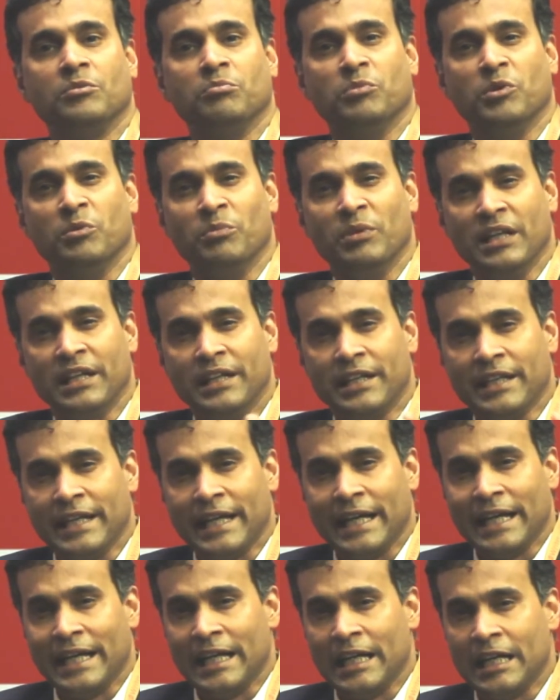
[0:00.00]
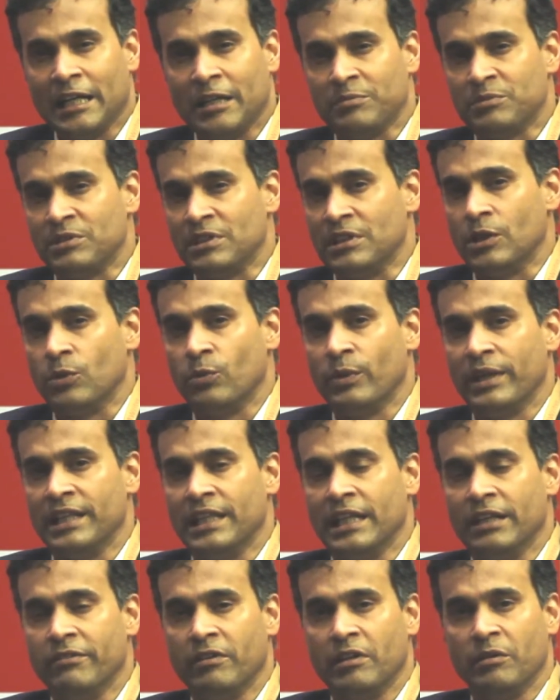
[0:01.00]
mobility apps, in the way
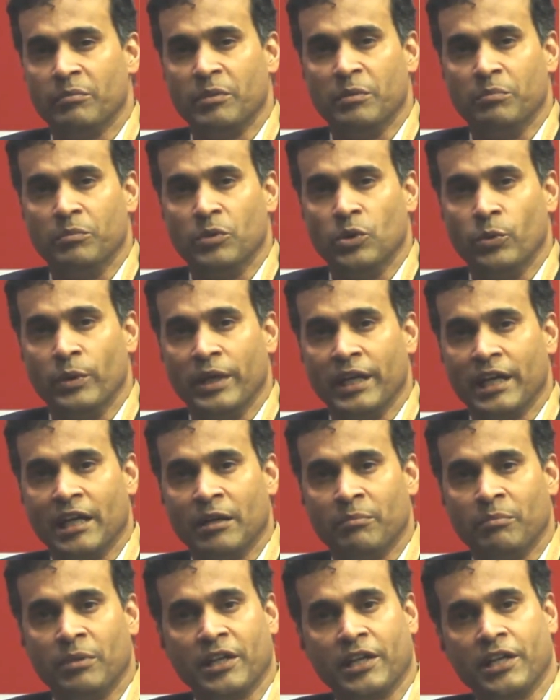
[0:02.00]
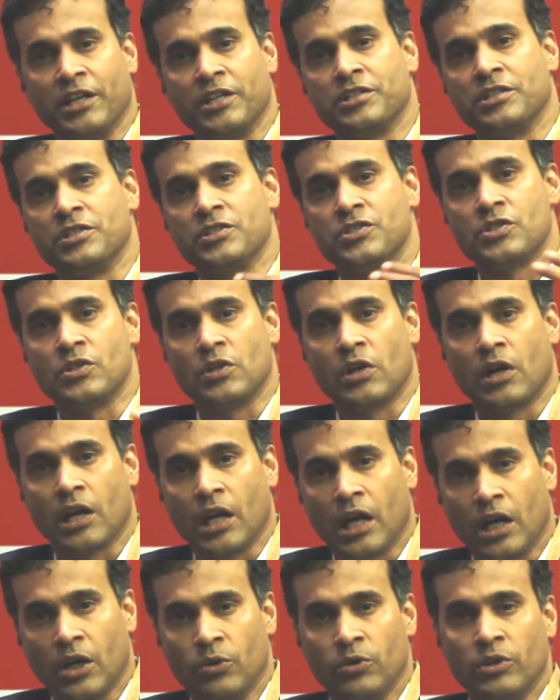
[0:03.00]
they will be moving applications to
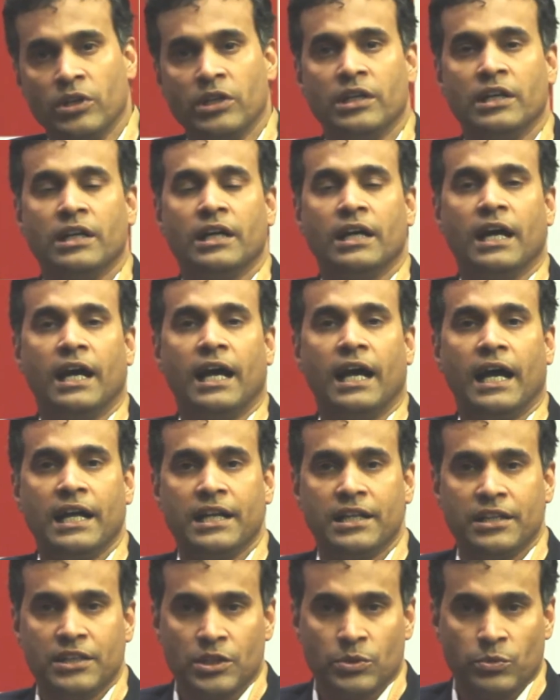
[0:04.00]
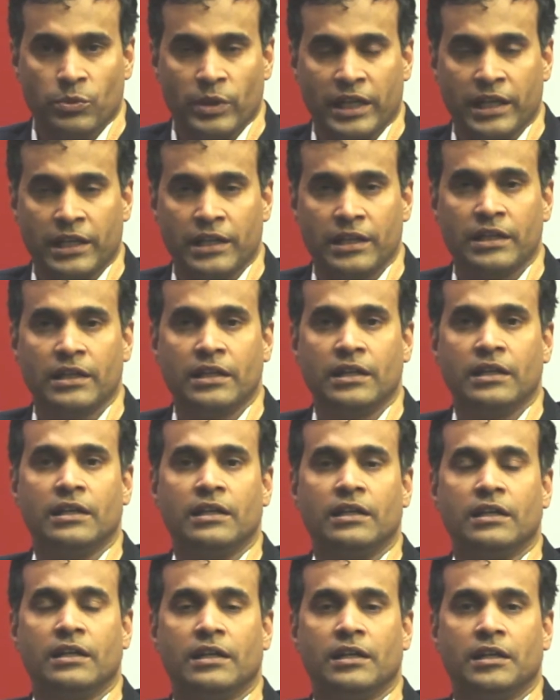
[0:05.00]
cloud, and in the way
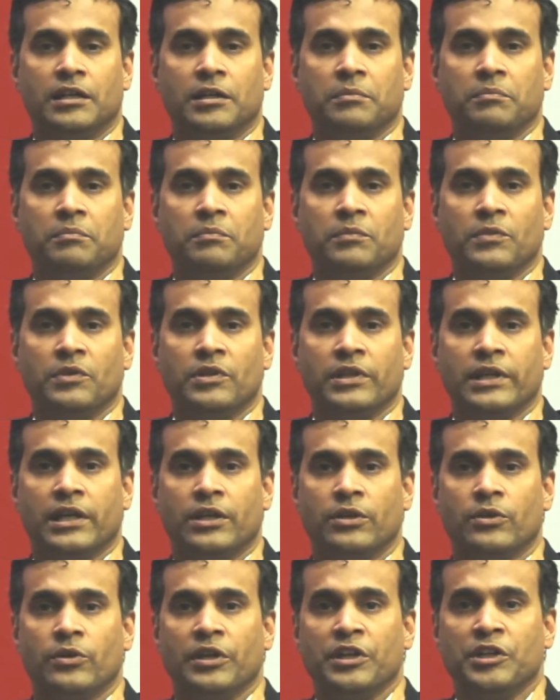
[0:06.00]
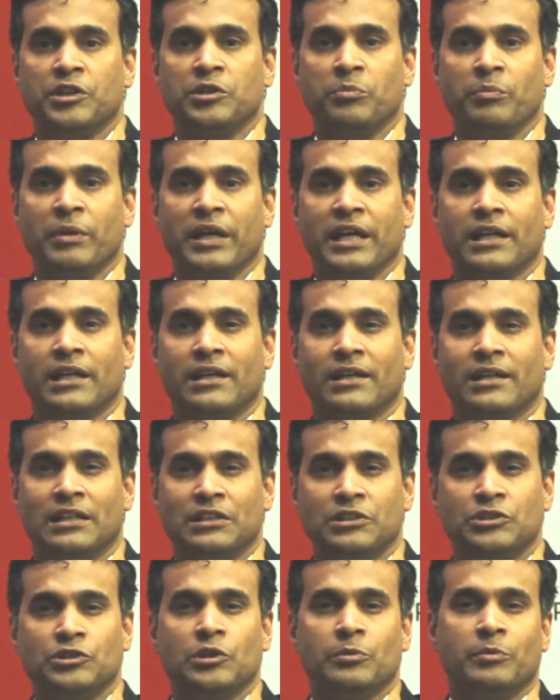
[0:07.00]
they are going to make
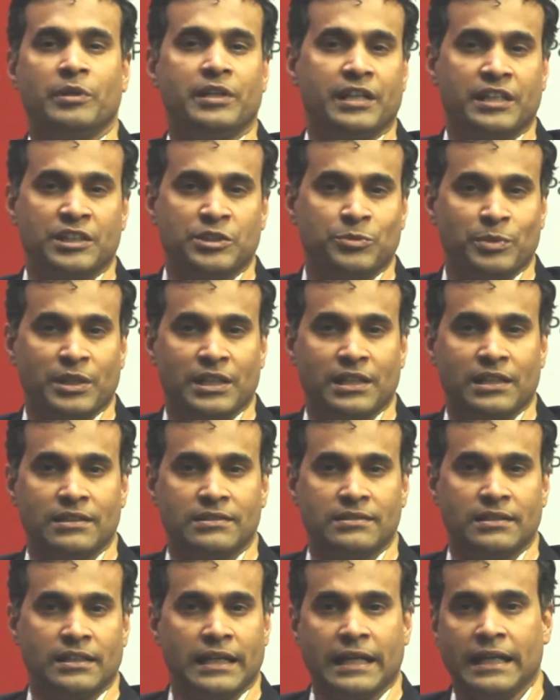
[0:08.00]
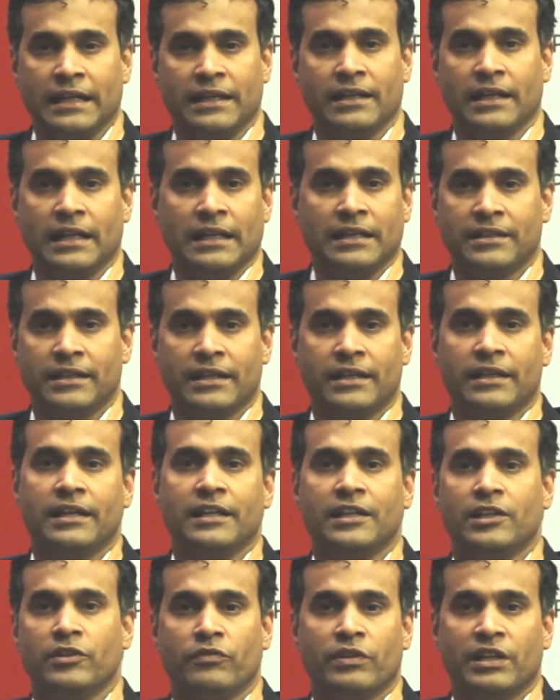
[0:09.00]
consumer experience an
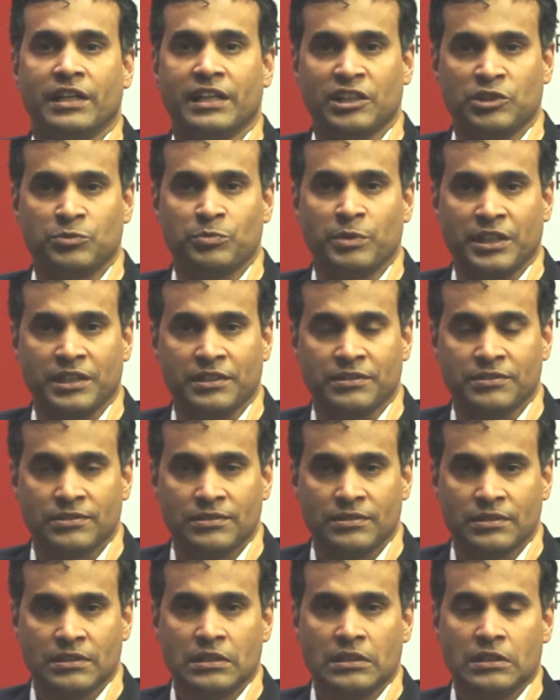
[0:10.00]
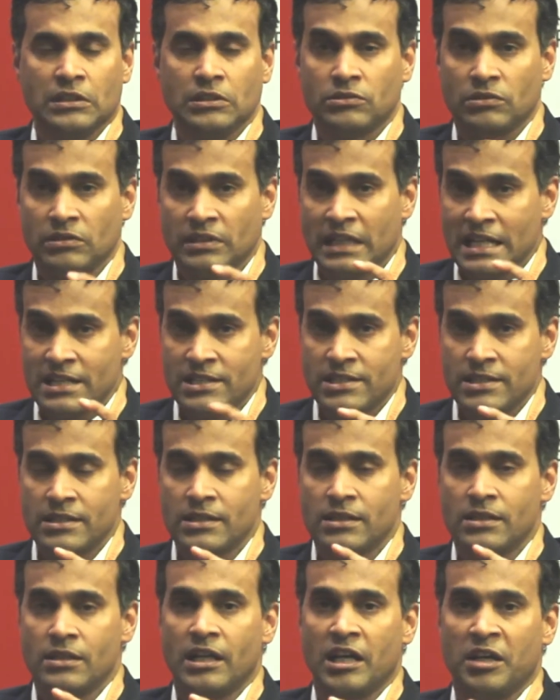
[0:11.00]
entirely different experience. So that's
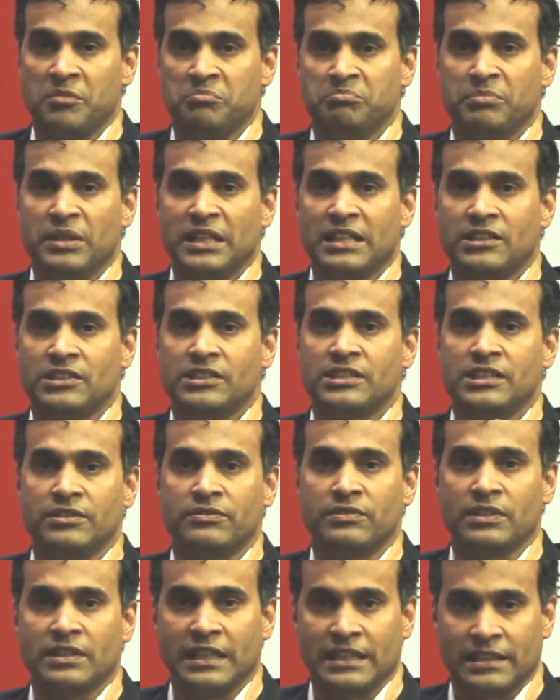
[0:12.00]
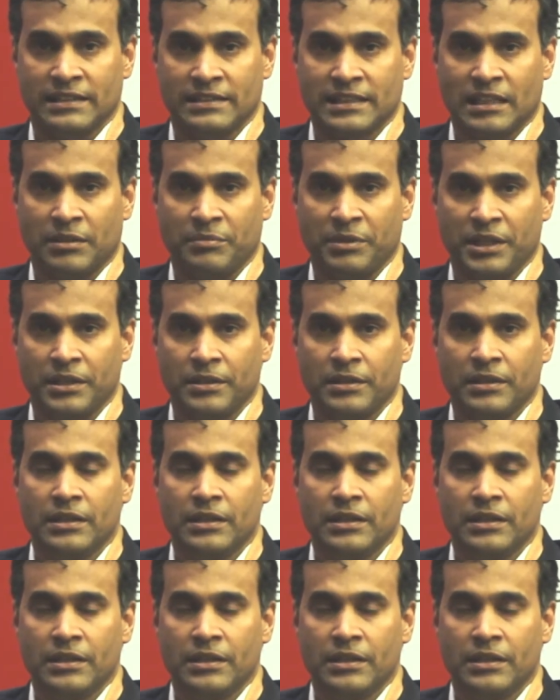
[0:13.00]
a big shift that is coming.